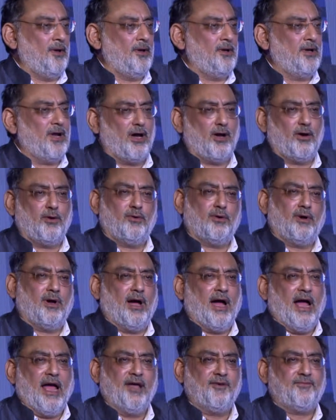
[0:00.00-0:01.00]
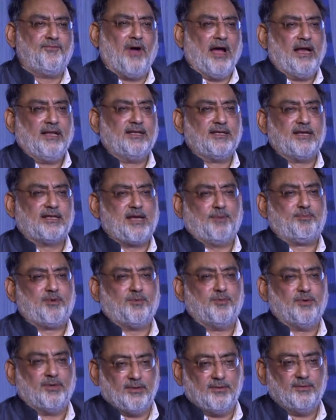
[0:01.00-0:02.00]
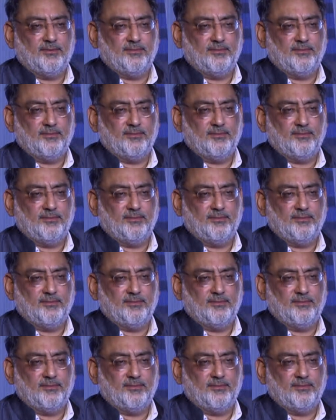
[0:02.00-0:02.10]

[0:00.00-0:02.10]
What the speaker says: Now, I find this acceptable.